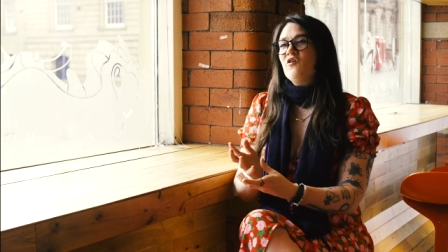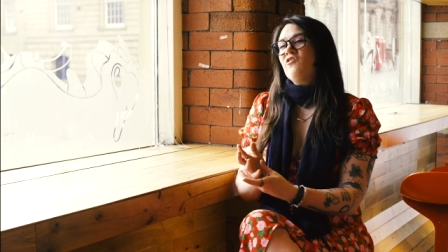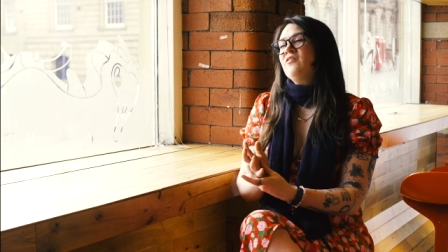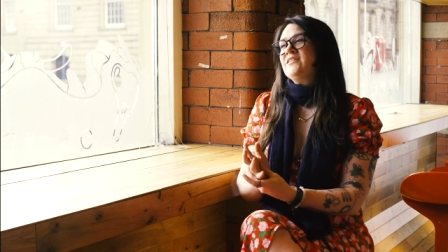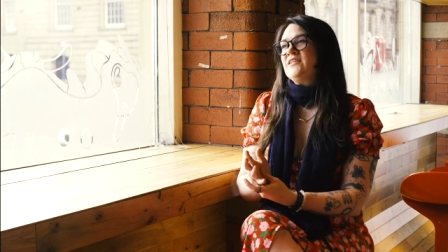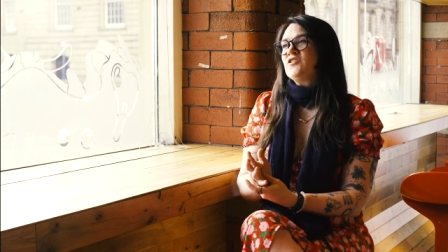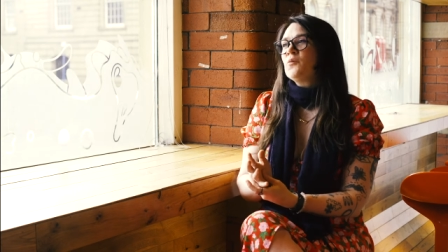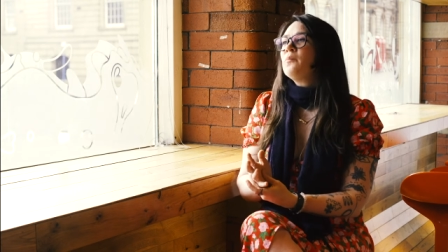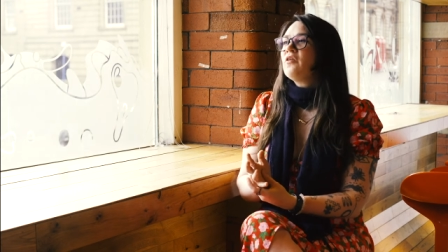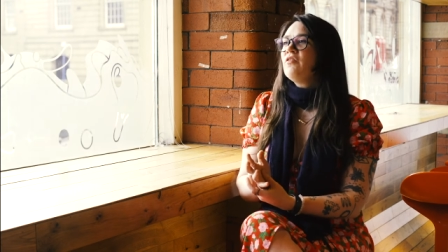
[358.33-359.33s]
Or is it
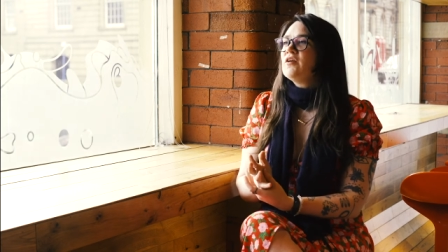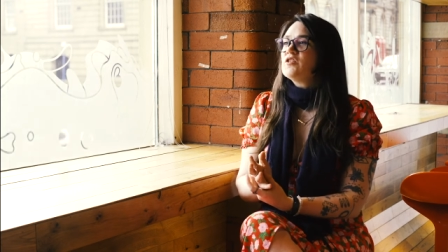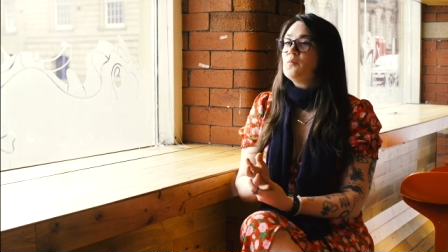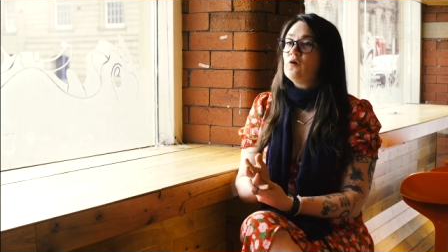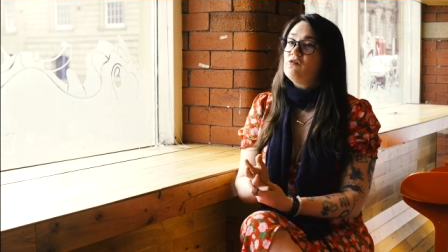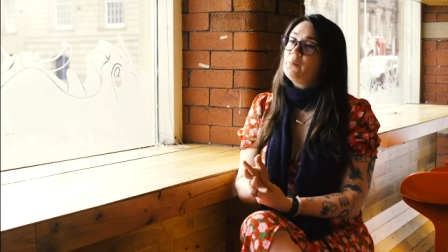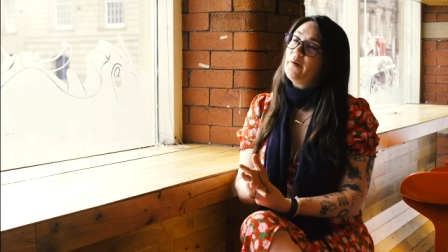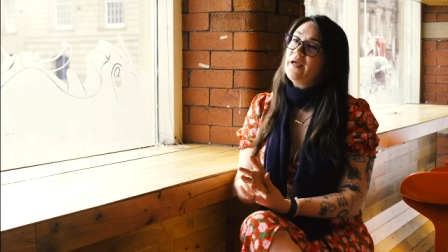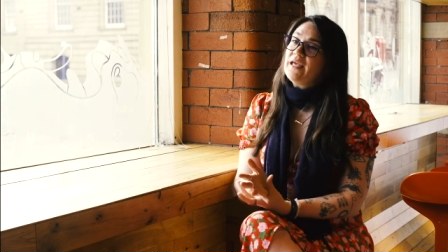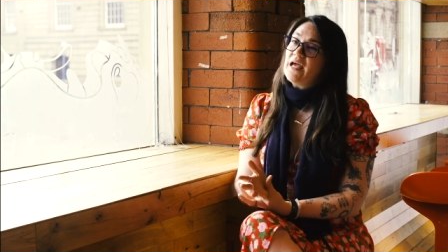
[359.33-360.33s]
something that's more
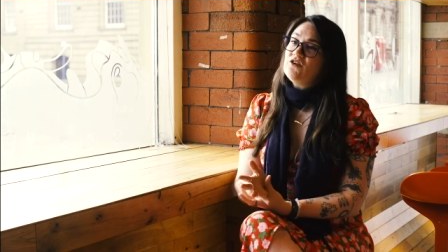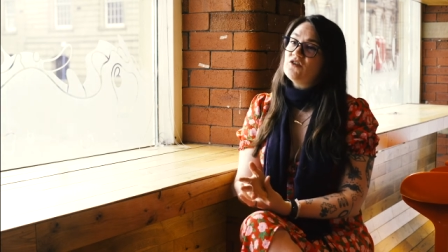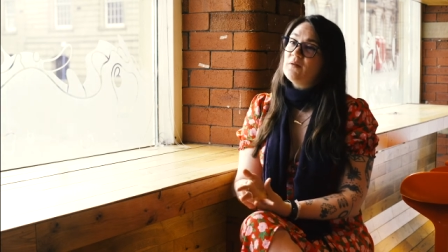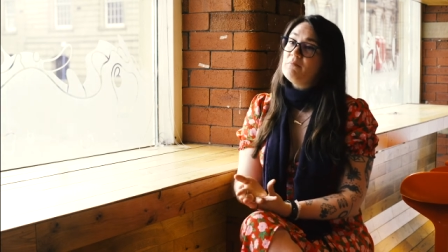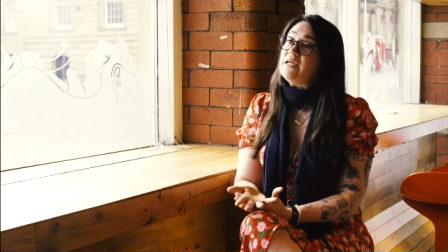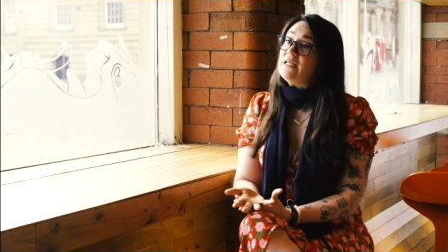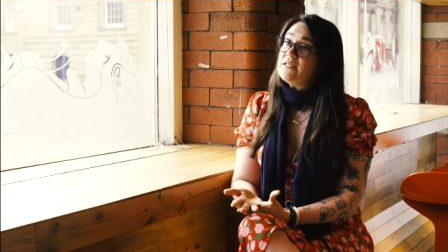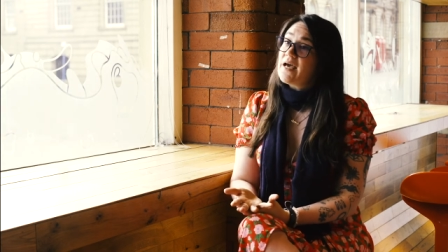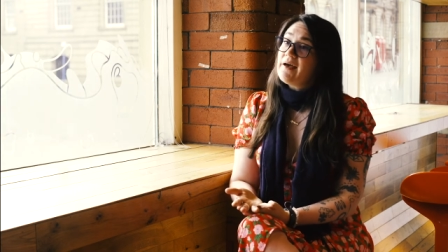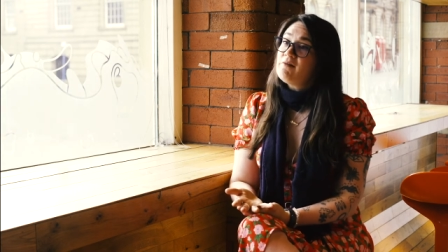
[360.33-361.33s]
about engaging the
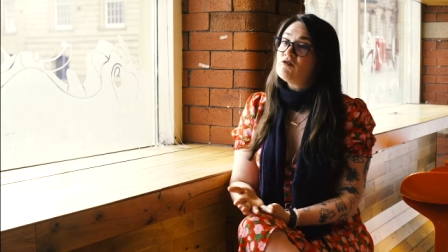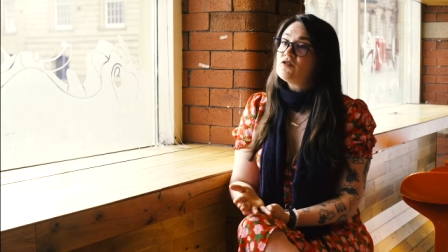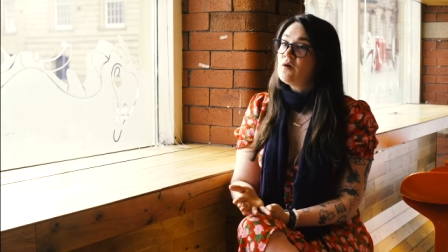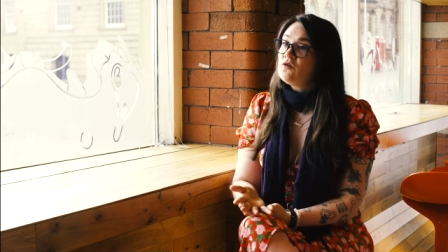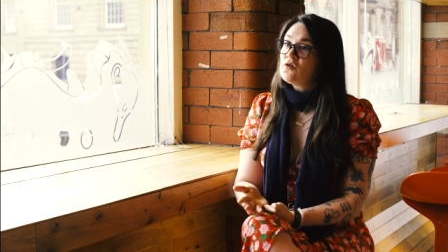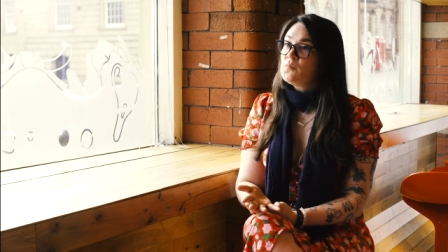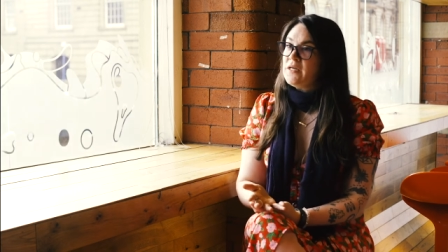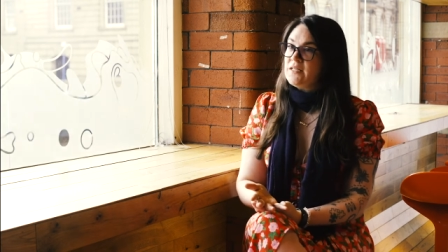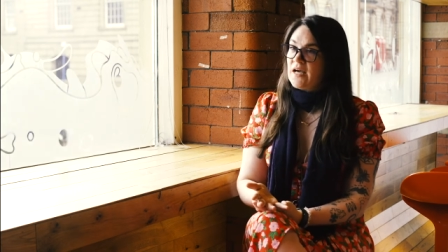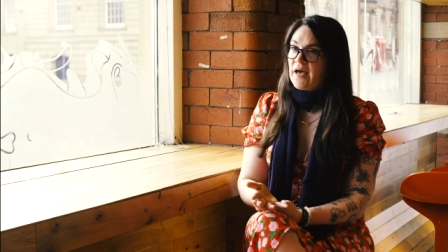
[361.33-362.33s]
media or social
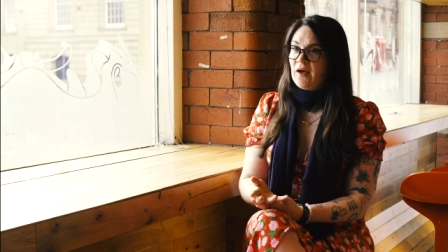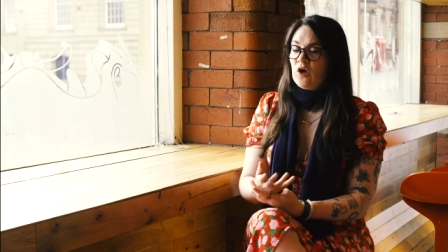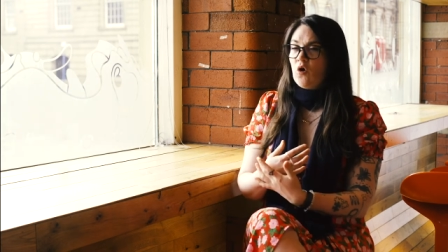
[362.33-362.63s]
media?